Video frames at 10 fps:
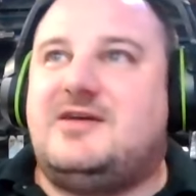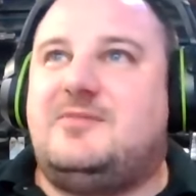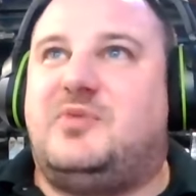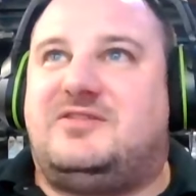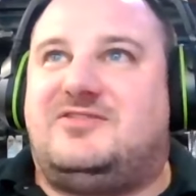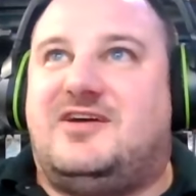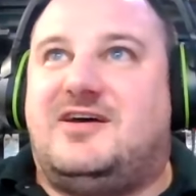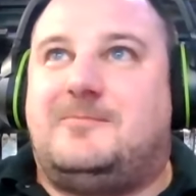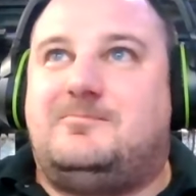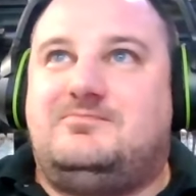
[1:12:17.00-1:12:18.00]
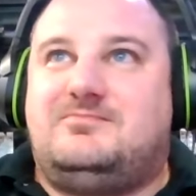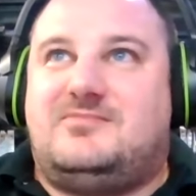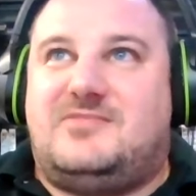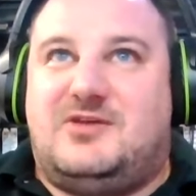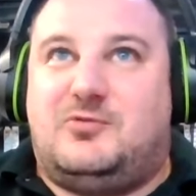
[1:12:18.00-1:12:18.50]
But uh,
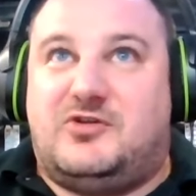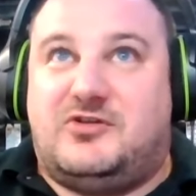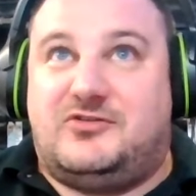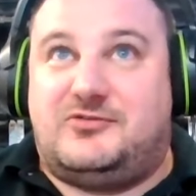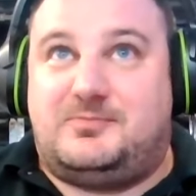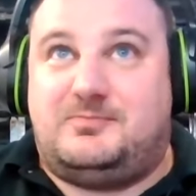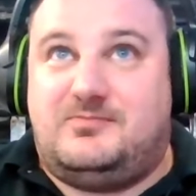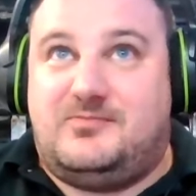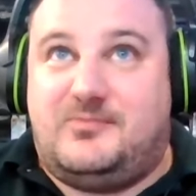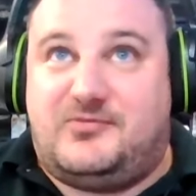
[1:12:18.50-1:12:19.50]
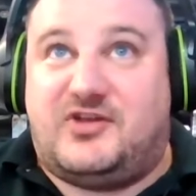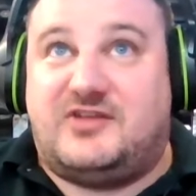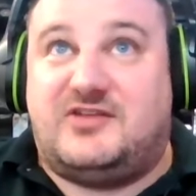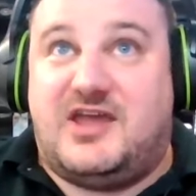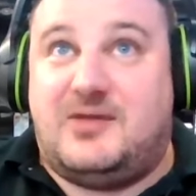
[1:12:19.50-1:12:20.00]
it was
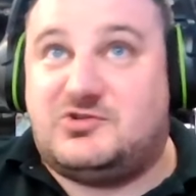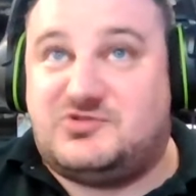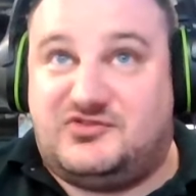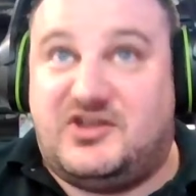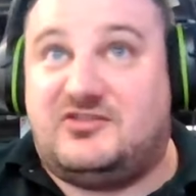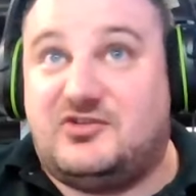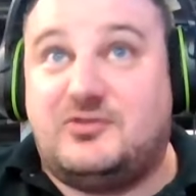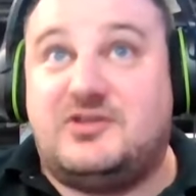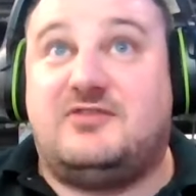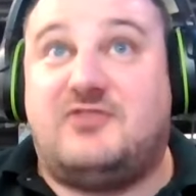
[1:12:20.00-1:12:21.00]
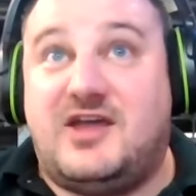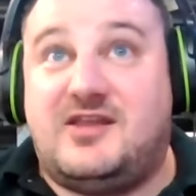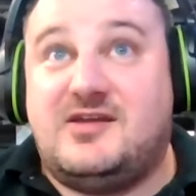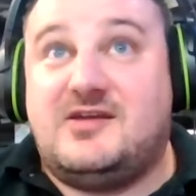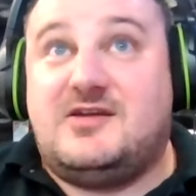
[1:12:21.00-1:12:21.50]
Sunday, which was day two of the
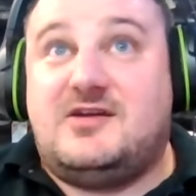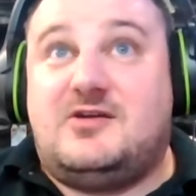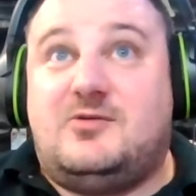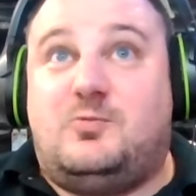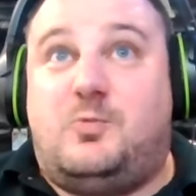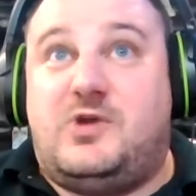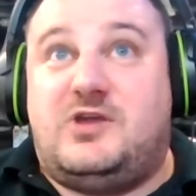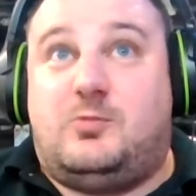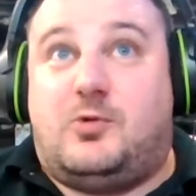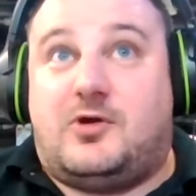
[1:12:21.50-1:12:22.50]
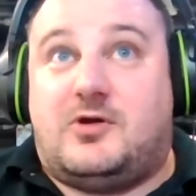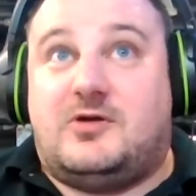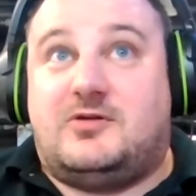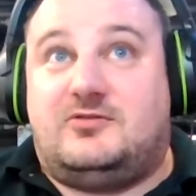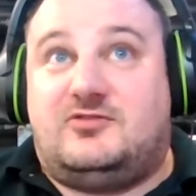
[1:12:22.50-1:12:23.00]
event. We
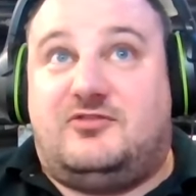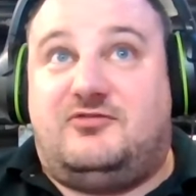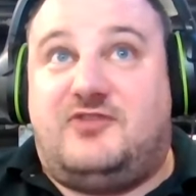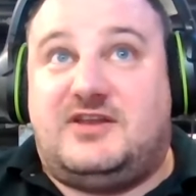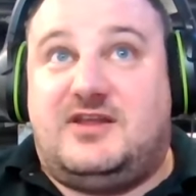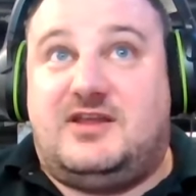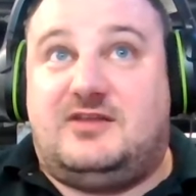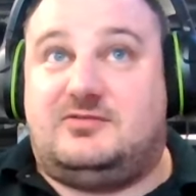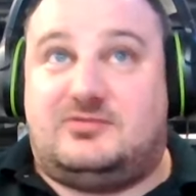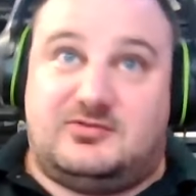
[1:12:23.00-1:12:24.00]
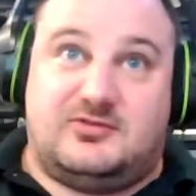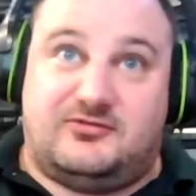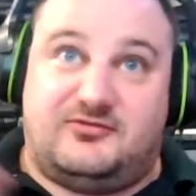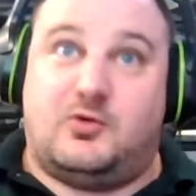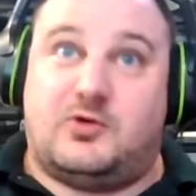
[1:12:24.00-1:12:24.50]
were defending the
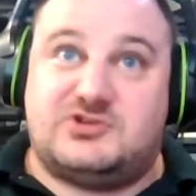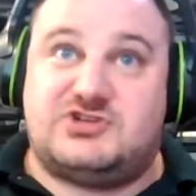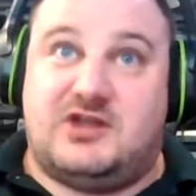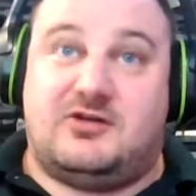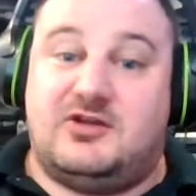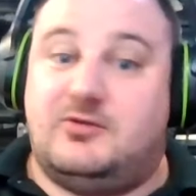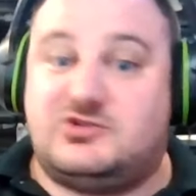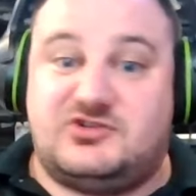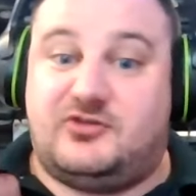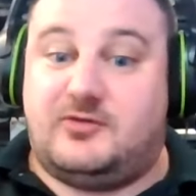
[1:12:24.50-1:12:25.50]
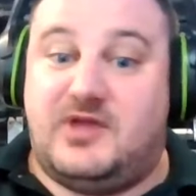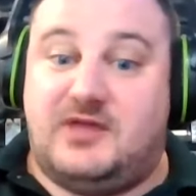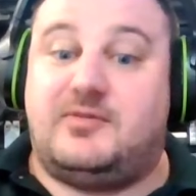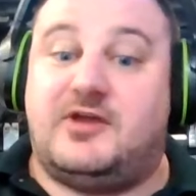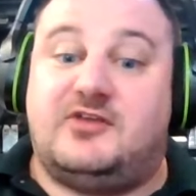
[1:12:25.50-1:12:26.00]
Forge area, which is our
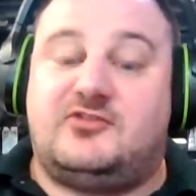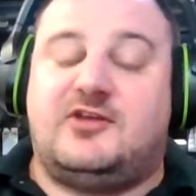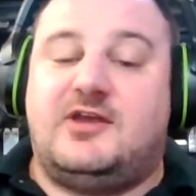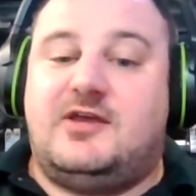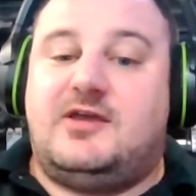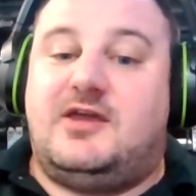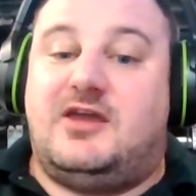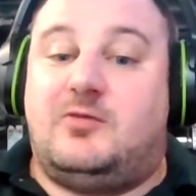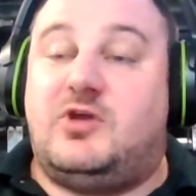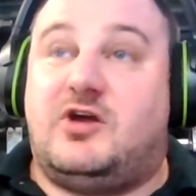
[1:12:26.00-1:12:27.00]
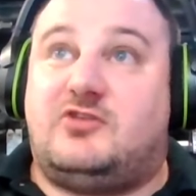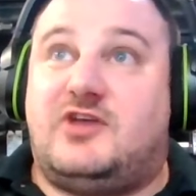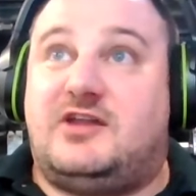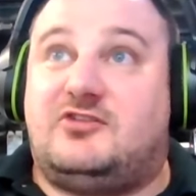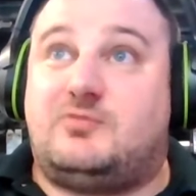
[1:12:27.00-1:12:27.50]
main base, and we
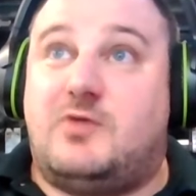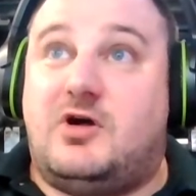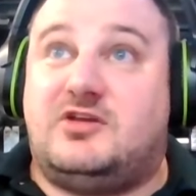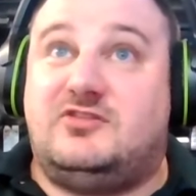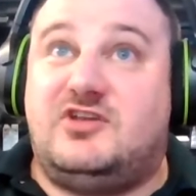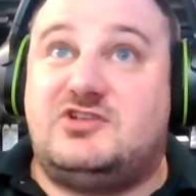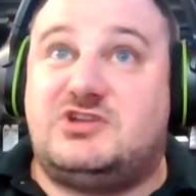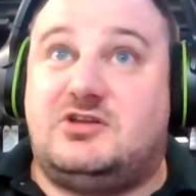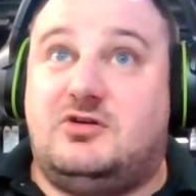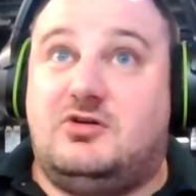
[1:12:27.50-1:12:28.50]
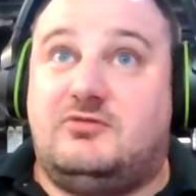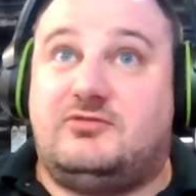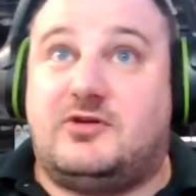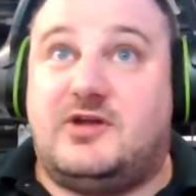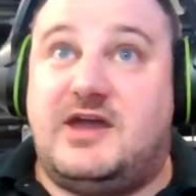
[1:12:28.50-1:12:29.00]
also had a small contingent
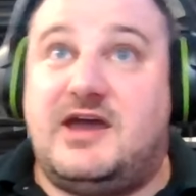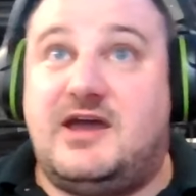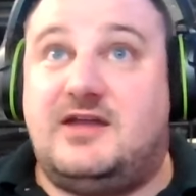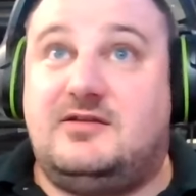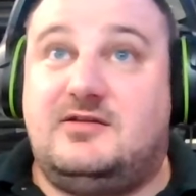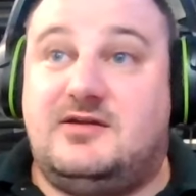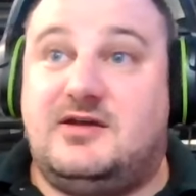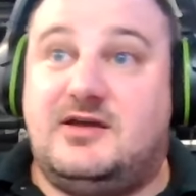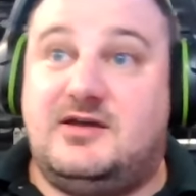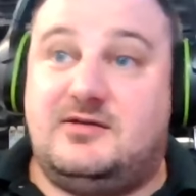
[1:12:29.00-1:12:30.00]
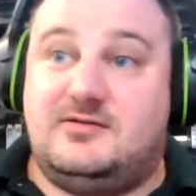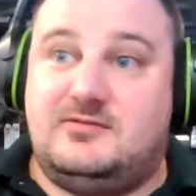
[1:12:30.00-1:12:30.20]
over at uh,